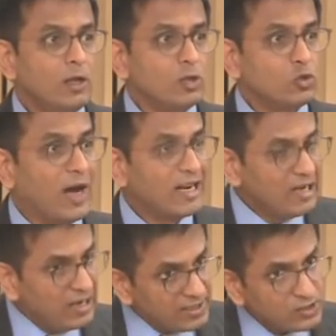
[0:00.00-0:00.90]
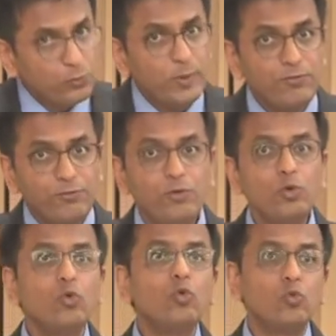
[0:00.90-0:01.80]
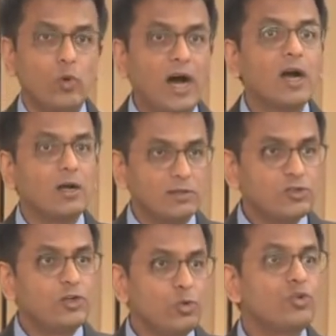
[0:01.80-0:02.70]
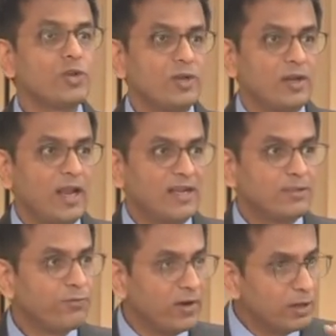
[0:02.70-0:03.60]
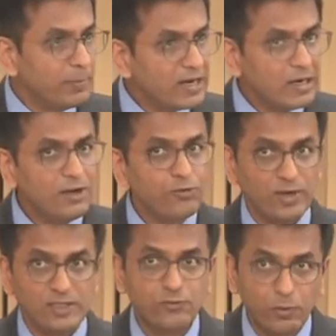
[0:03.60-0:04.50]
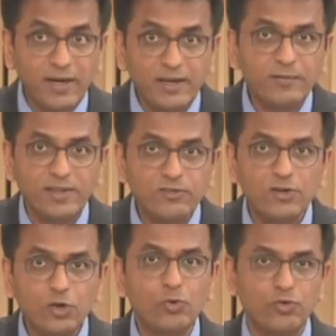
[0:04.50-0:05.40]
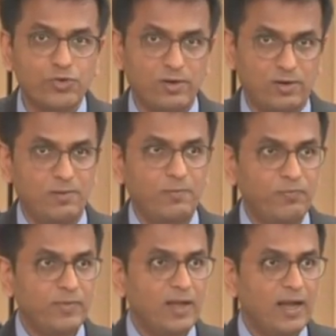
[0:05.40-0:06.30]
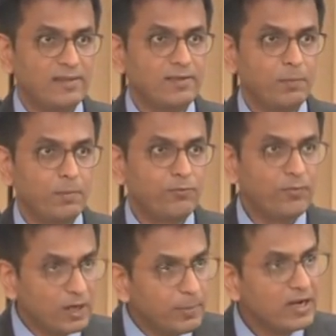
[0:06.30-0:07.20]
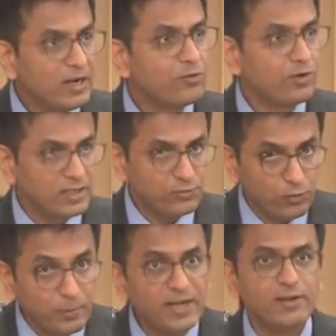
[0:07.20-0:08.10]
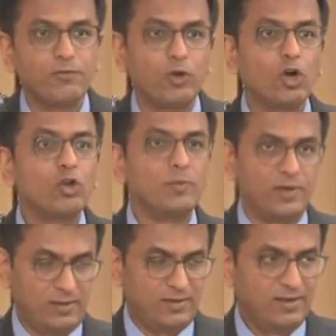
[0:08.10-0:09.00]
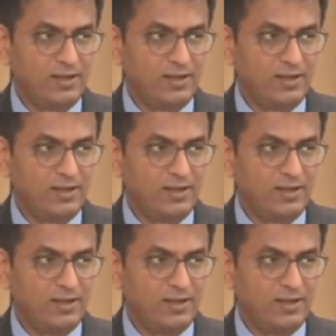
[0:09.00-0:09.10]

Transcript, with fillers: So, unless we view our constitution as a fundamentally transformative institution, as a fundamentally transformative document,